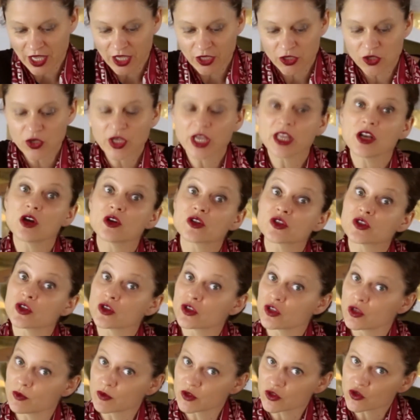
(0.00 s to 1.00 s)
You can also
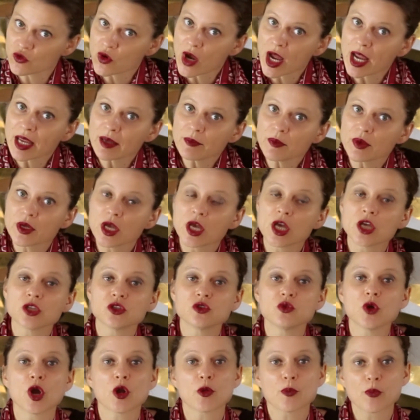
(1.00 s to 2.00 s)
subscribe
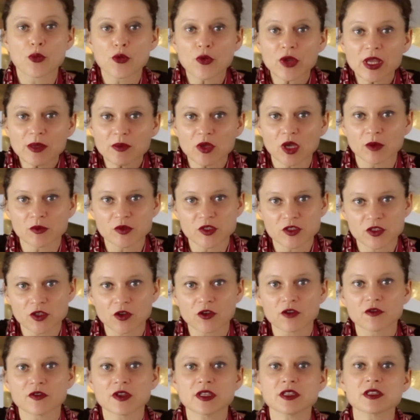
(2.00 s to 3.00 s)
to our premium
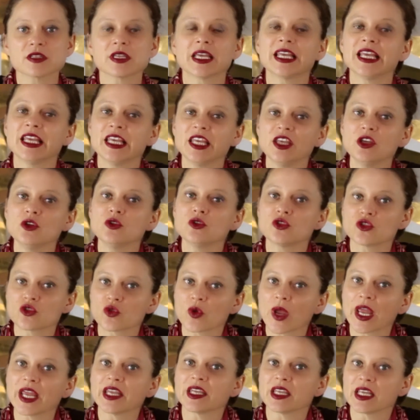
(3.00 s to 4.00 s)
service, EU
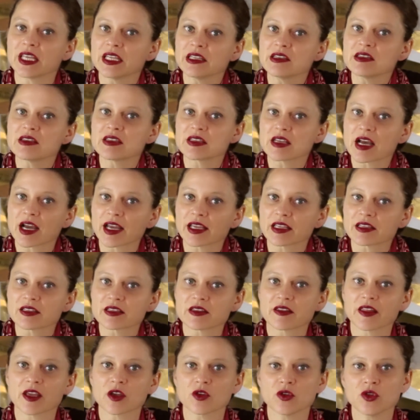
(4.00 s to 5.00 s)
Trade Insights.
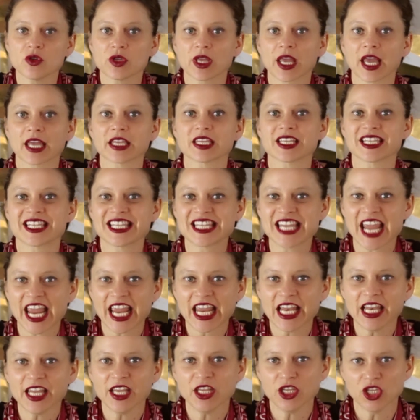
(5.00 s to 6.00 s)
There you get
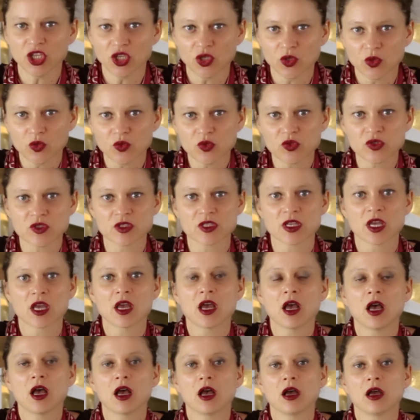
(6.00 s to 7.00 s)
daily news
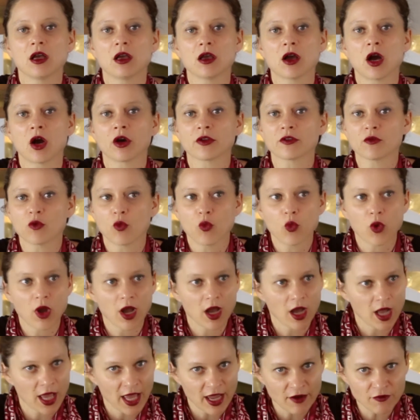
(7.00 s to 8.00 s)
on
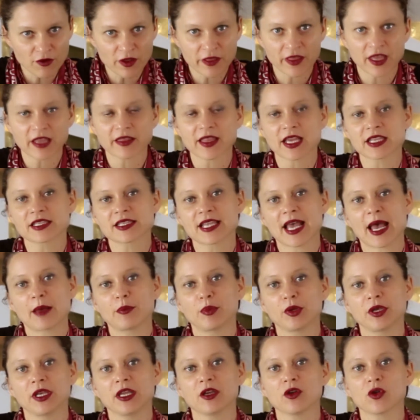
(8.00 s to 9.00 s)
everything that's
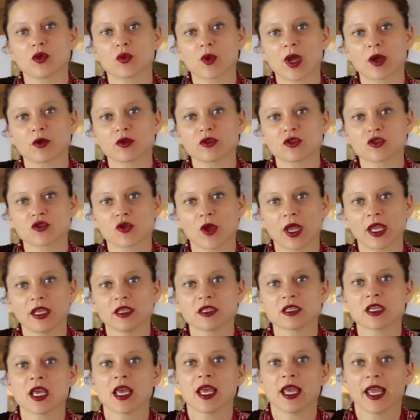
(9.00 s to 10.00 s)
happening around
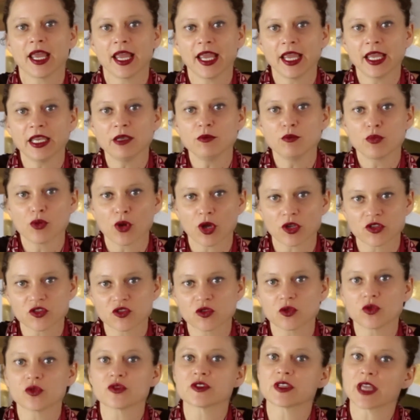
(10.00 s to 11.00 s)
trade in
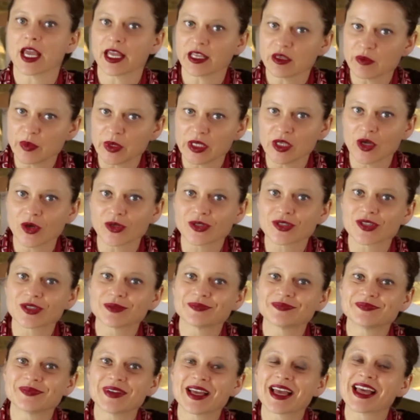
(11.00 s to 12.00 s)
Brussels and beyond.
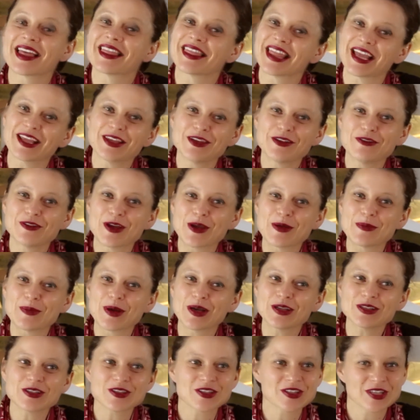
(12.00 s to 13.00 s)
Thank you very
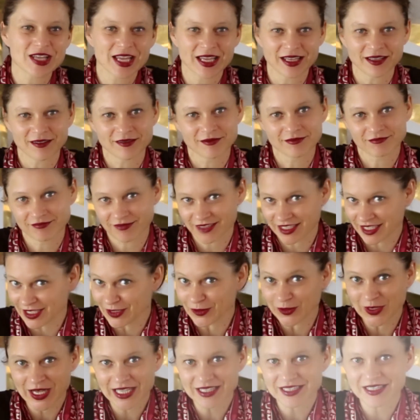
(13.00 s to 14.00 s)
much and see
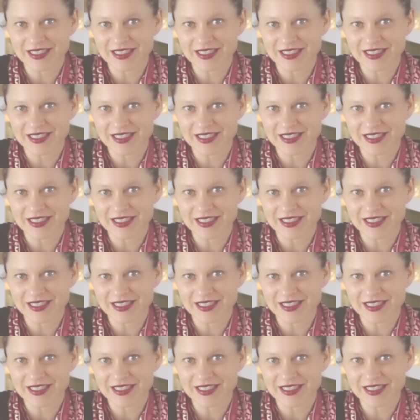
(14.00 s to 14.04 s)
you next